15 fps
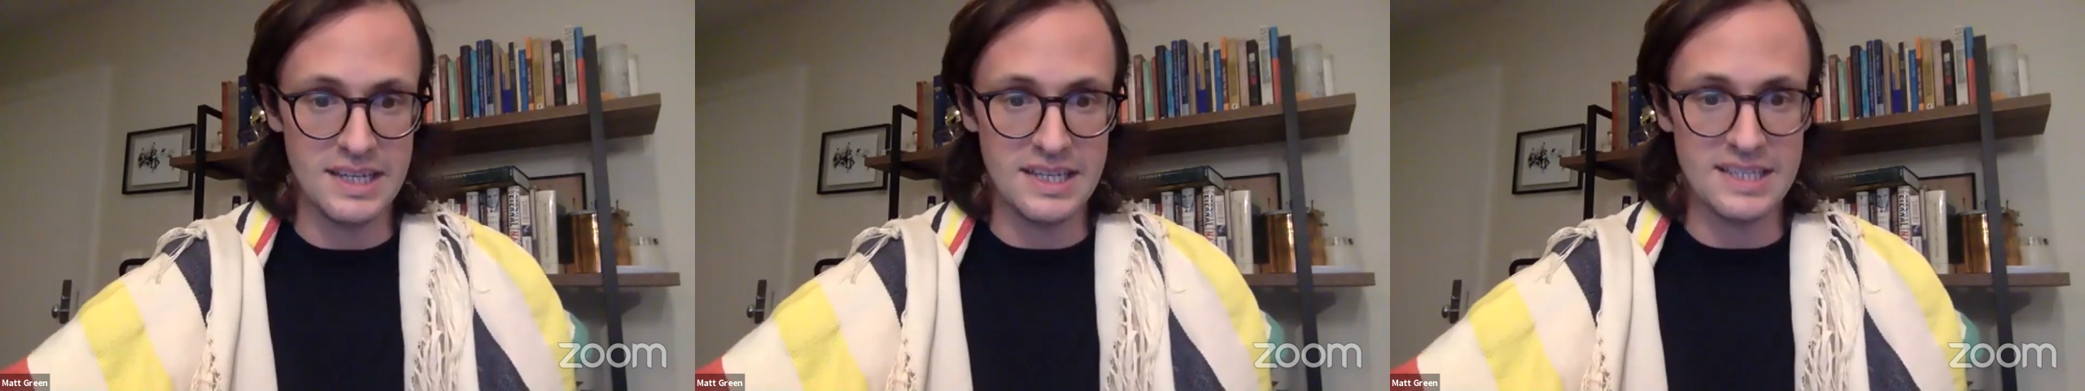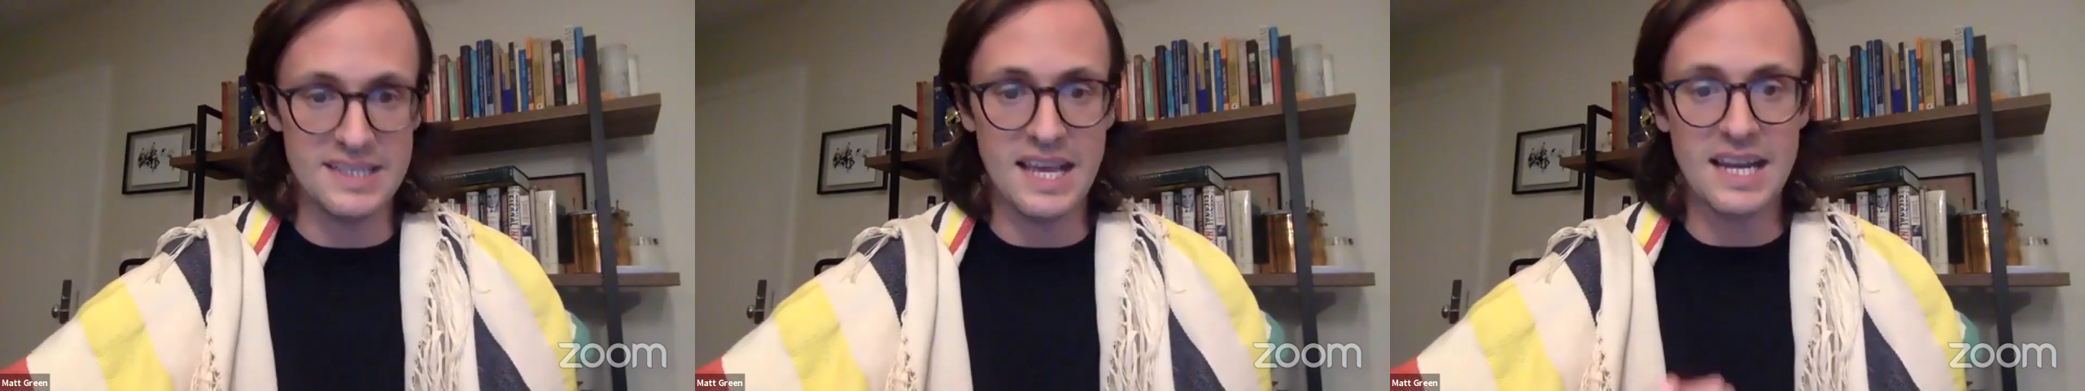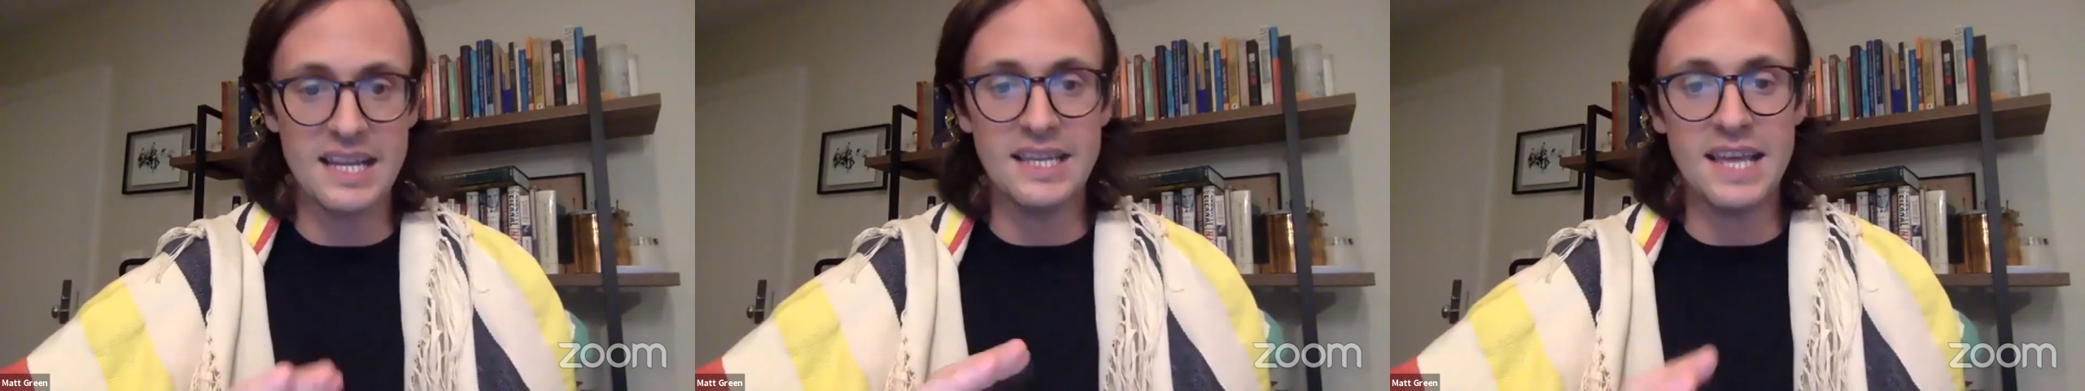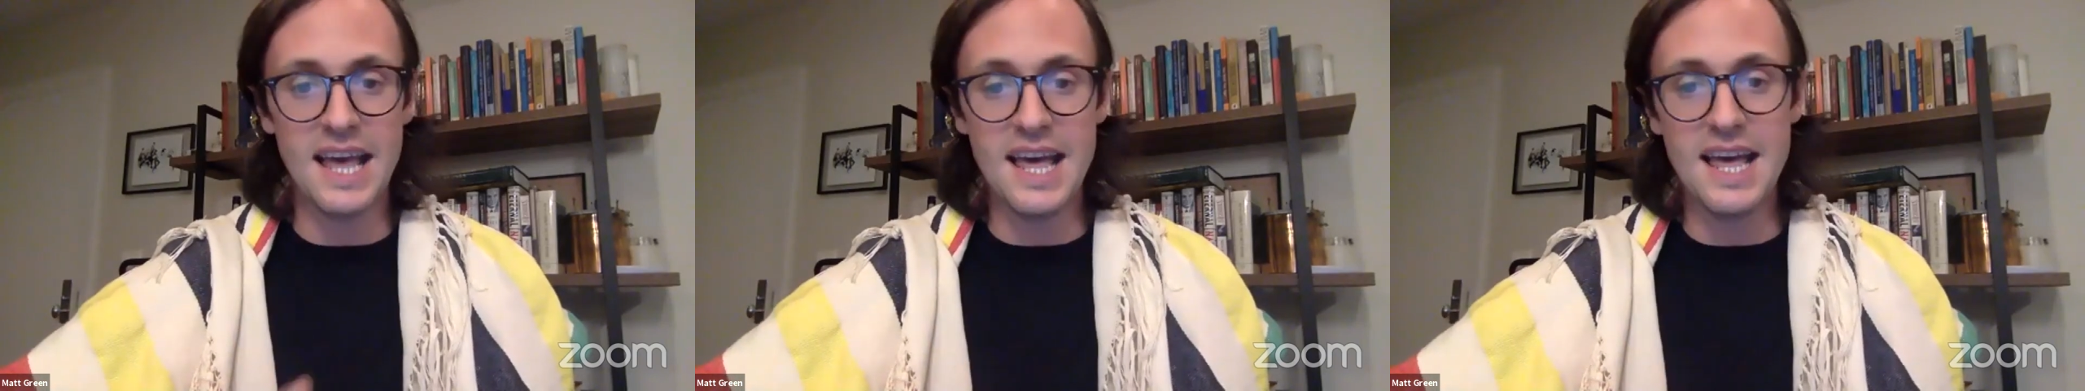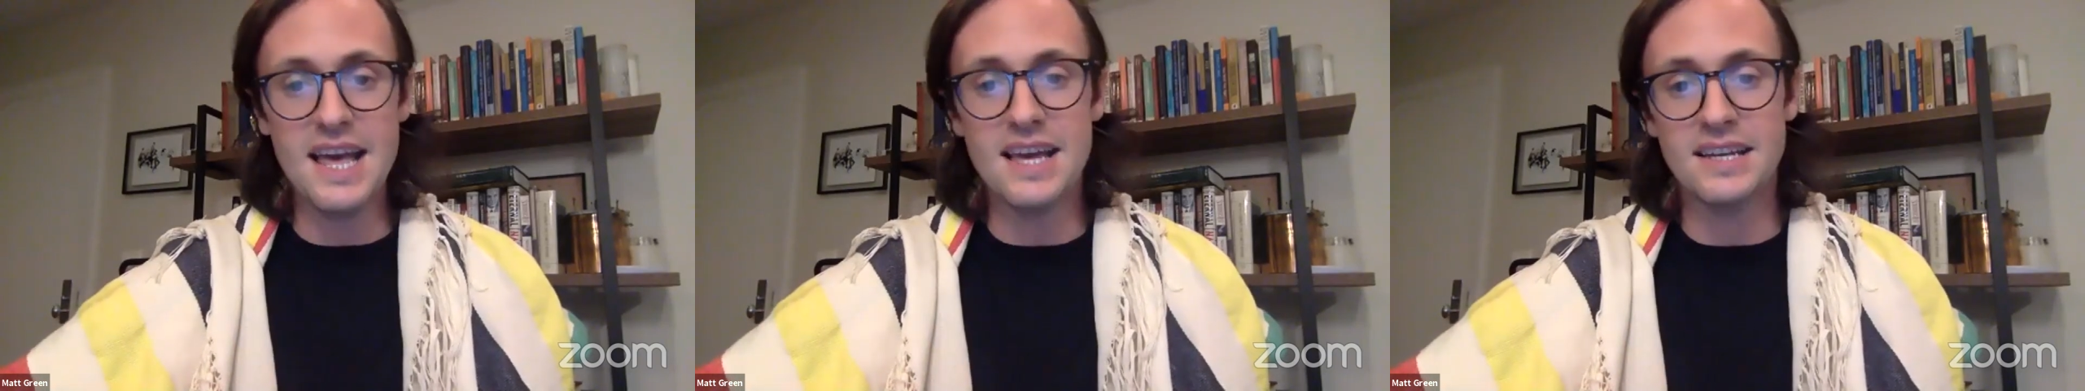is that in the
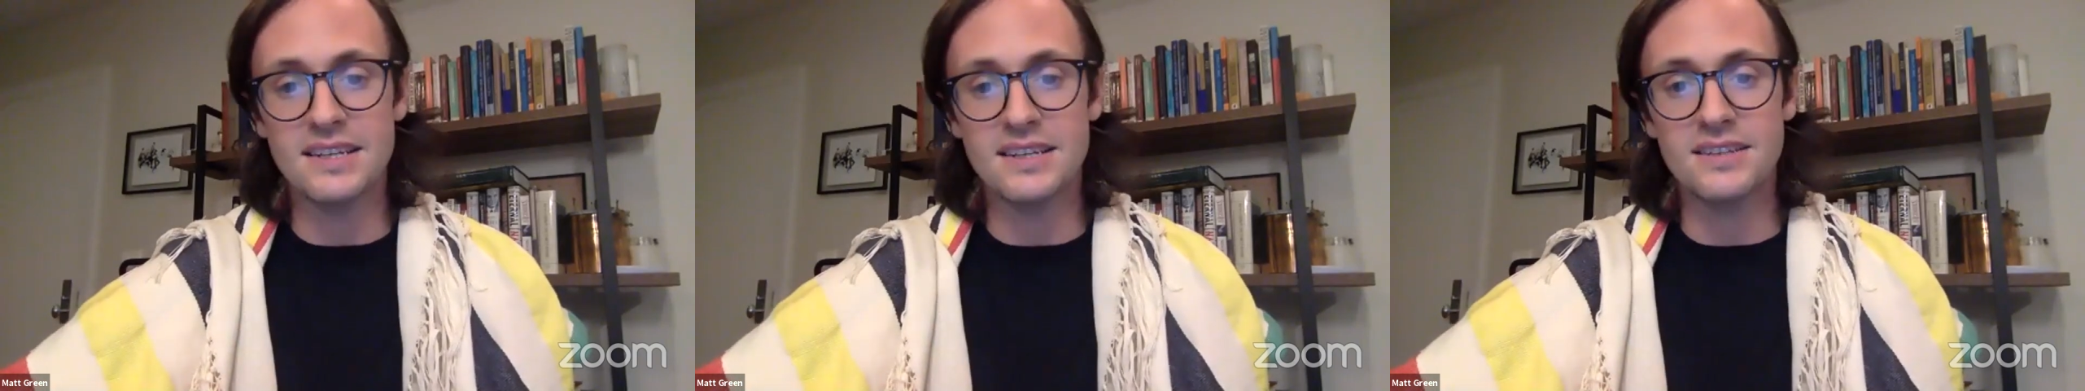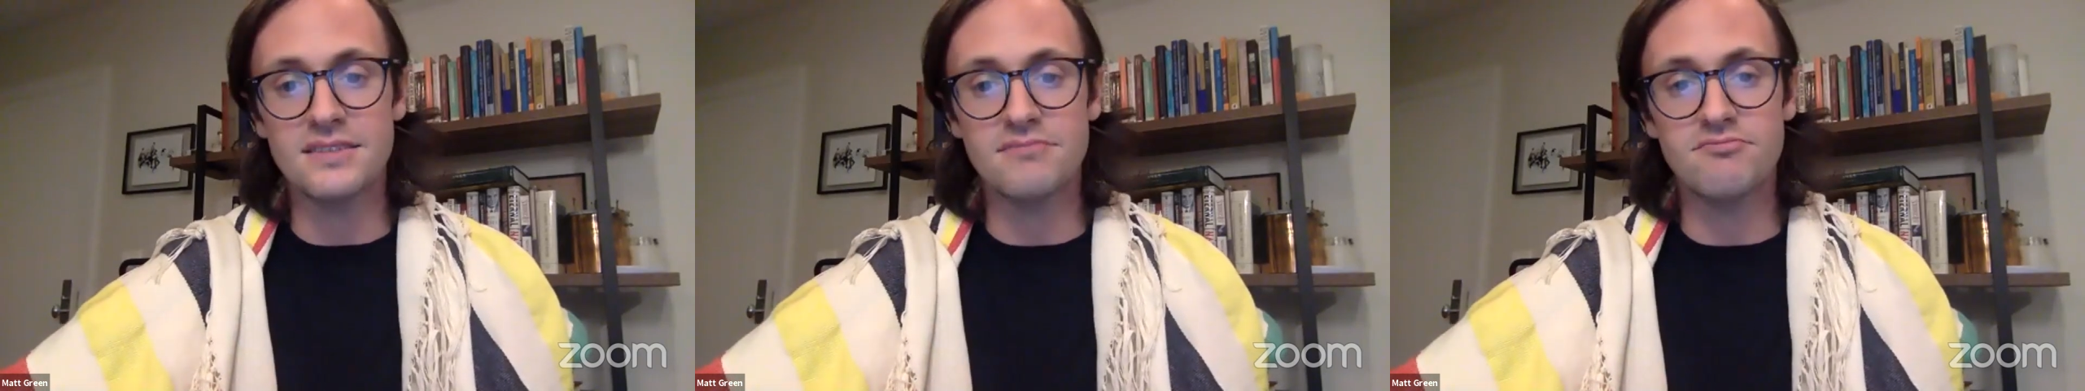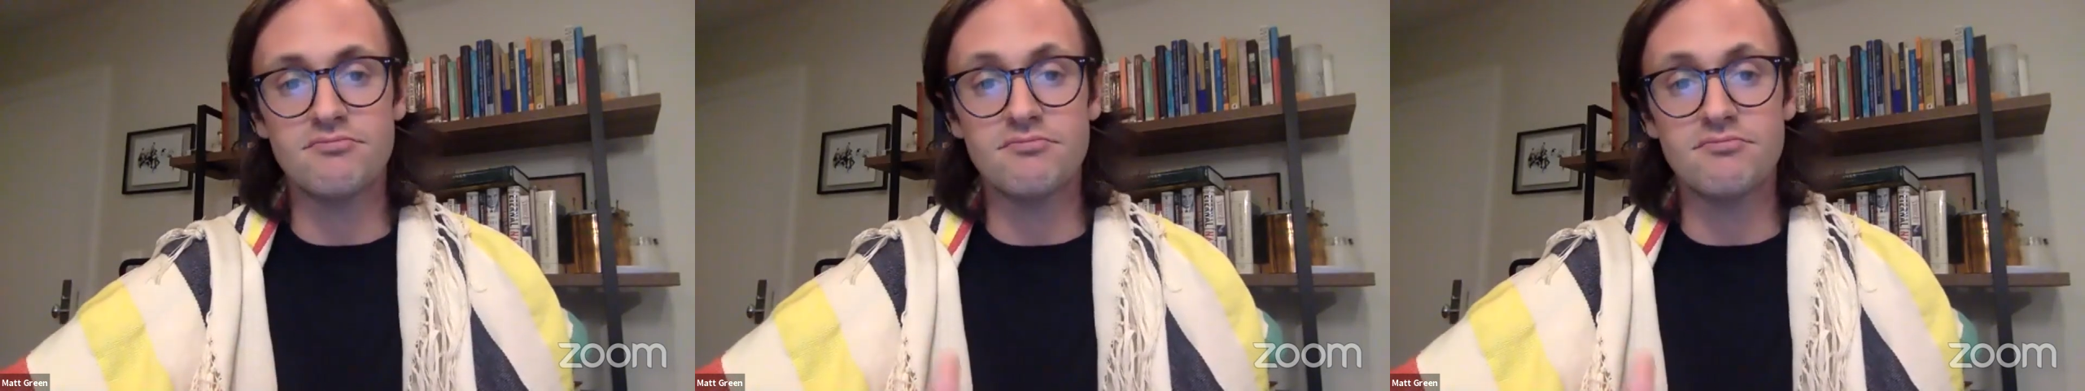end,